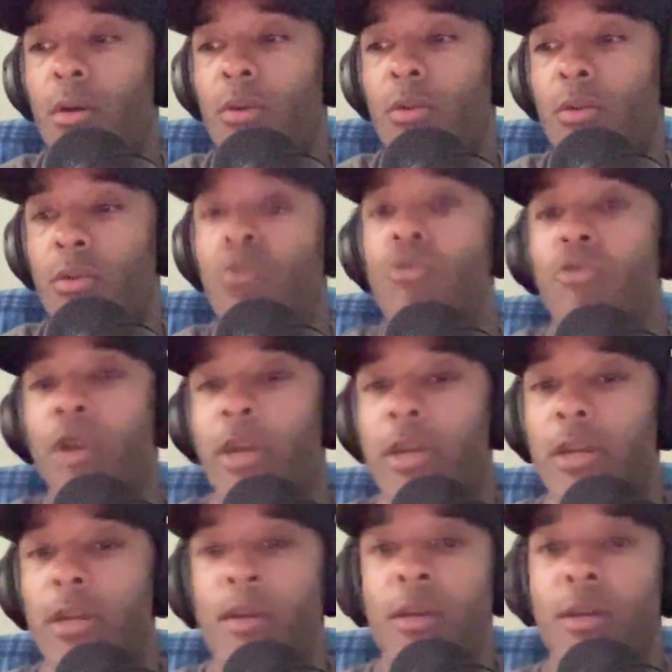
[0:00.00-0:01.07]
to
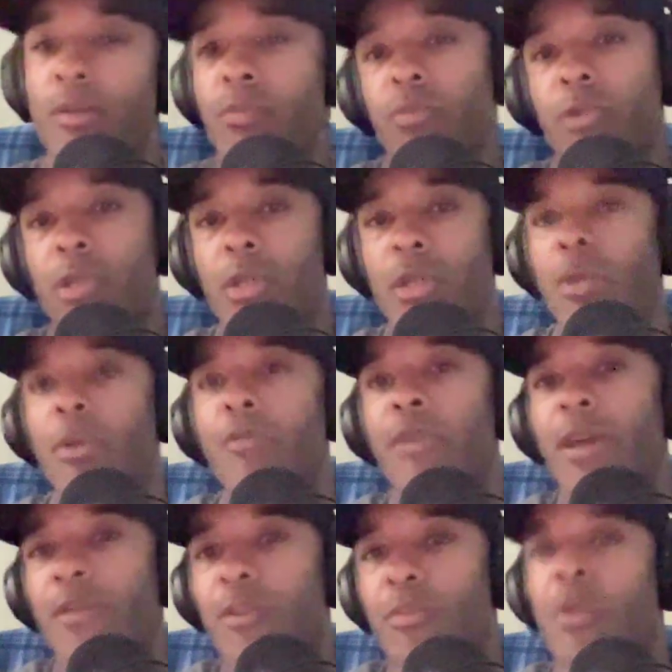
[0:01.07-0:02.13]
great, they don't even
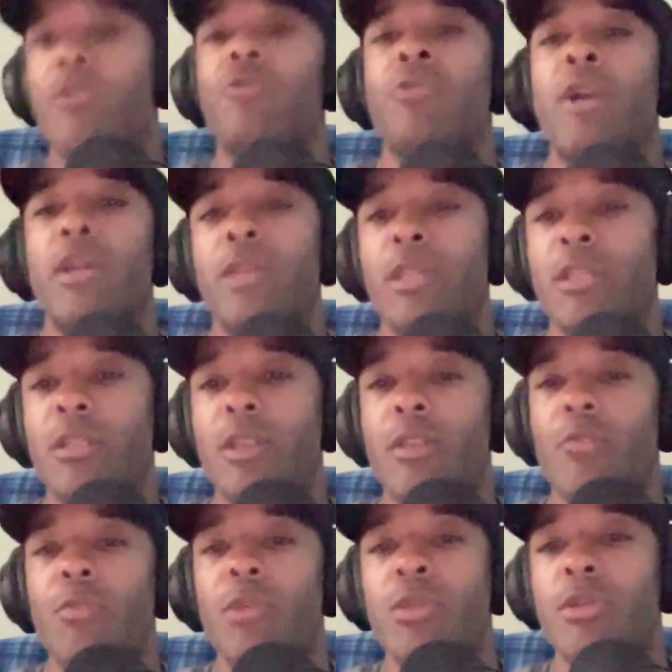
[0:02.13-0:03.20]
have to be great. They just have
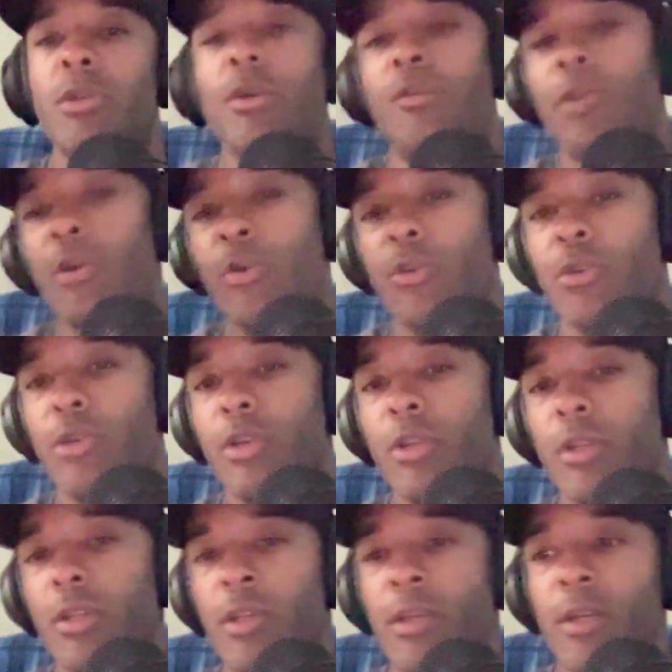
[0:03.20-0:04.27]
to be good. If they're
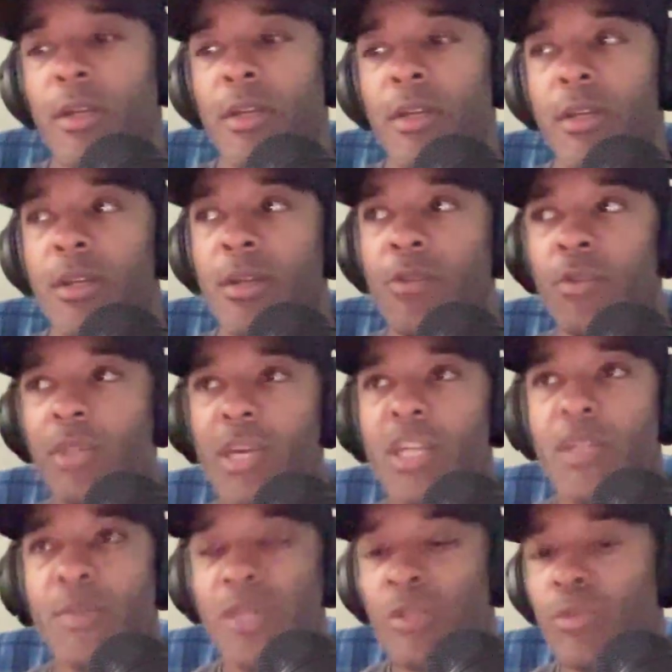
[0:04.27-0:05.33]
good, with that
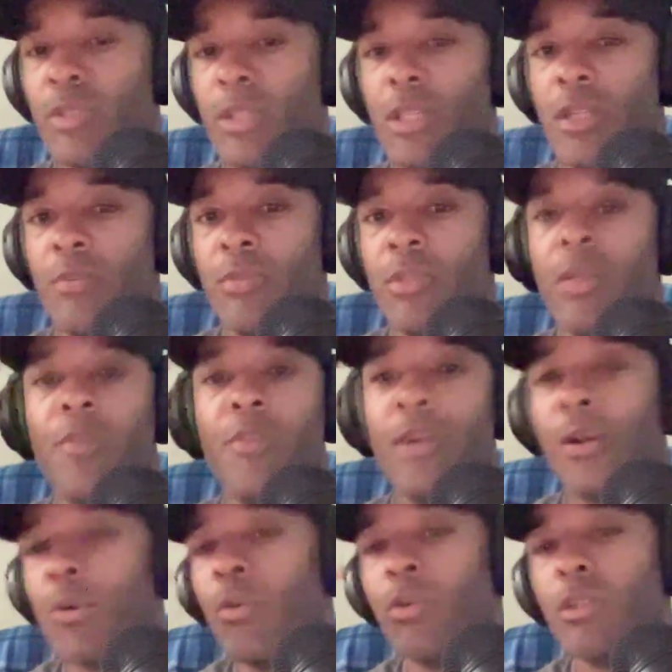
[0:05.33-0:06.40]
special teams,
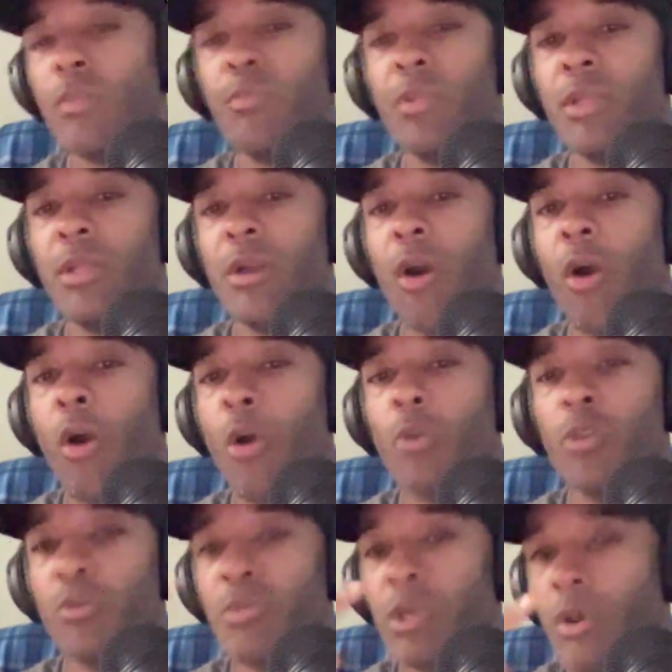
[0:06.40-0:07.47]
they're going to be hard
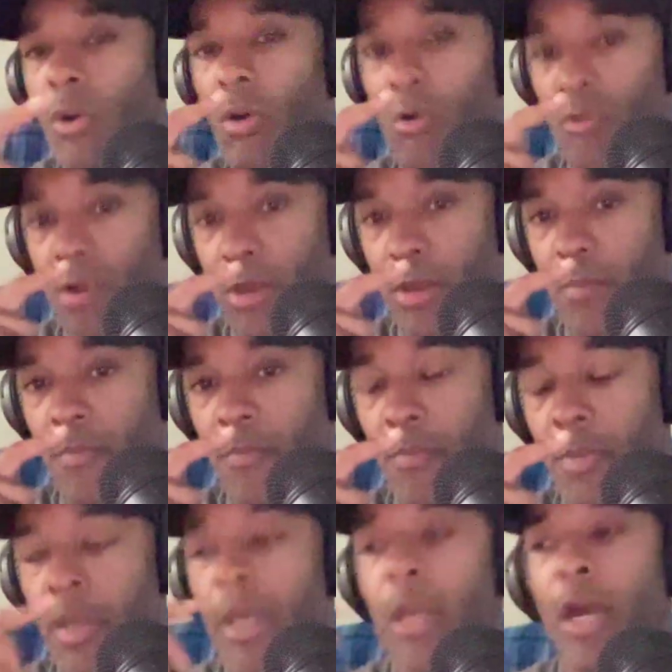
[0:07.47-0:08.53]
to beat already.
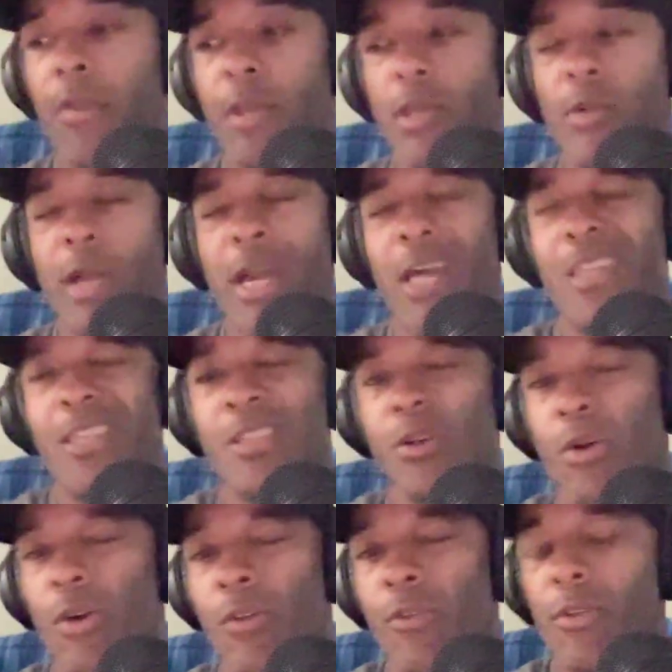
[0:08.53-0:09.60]
And then you add this
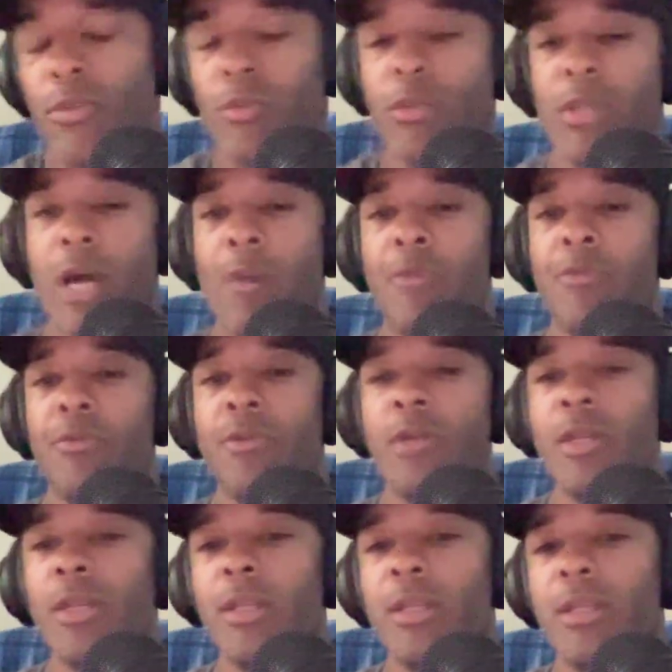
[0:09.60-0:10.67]
offense on top of
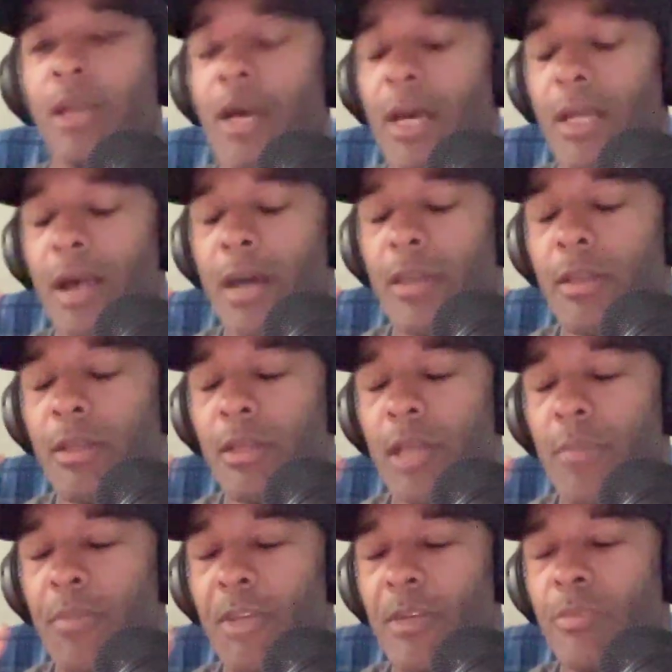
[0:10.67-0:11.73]
it. I think
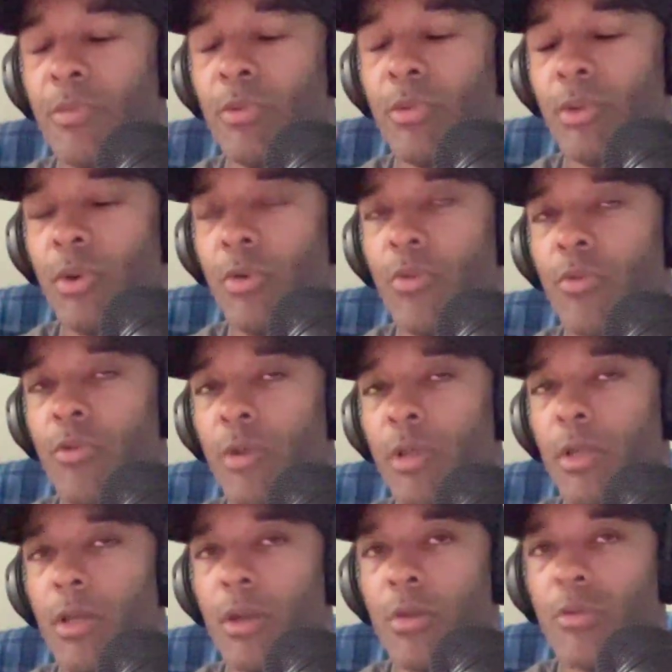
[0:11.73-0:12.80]
that people don't
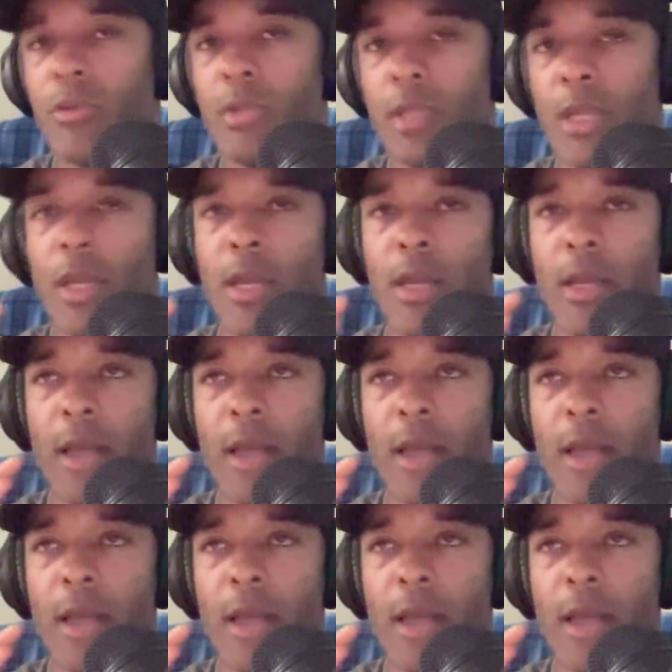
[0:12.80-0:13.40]
really understand